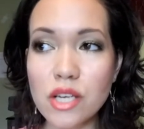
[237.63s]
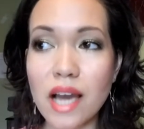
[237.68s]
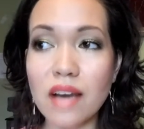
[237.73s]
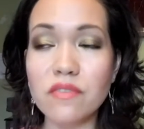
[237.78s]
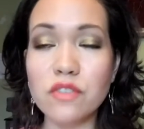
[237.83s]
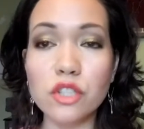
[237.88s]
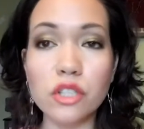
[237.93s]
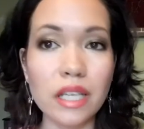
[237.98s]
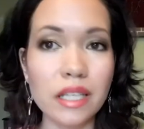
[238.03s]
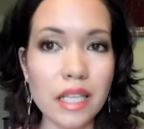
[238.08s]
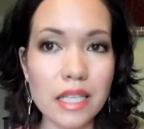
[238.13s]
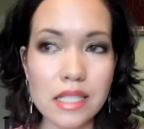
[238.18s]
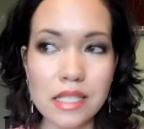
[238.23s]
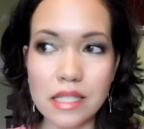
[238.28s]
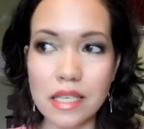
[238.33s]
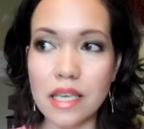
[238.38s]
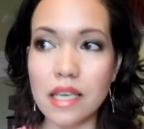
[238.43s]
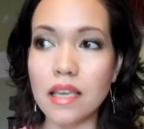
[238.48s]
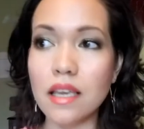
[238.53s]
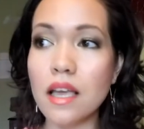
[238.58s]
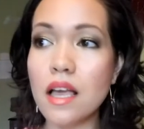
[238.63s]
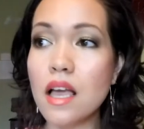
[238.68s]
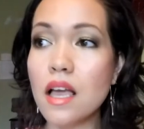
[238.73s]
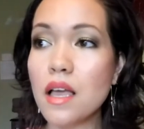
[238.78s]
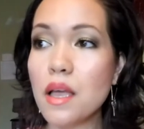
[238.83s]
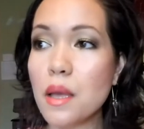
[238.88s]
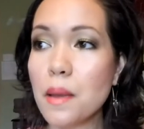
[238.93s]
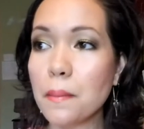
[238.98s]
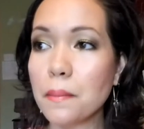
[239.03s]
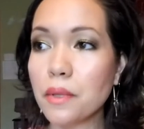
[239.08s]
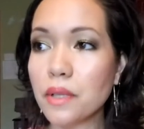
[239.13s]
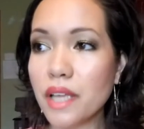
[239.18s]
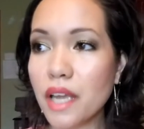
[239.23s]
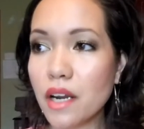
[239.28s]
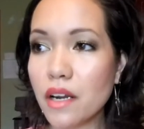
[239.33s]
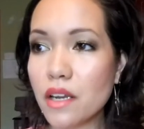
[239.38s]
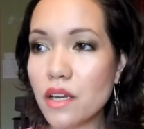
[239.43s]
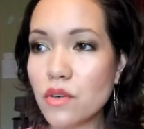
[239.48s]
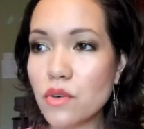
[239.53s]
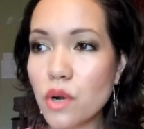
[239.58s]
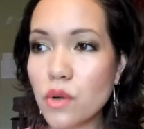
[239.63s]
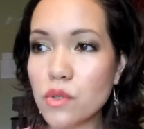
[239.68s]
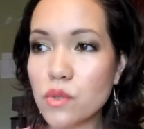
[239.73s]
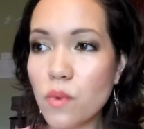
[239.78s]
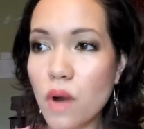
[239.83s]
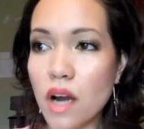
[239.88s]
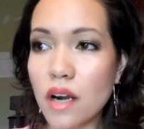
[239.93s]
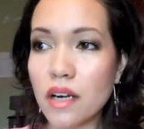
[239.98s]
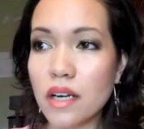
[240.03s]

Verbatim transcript: after cleansing. Bulgarian rose water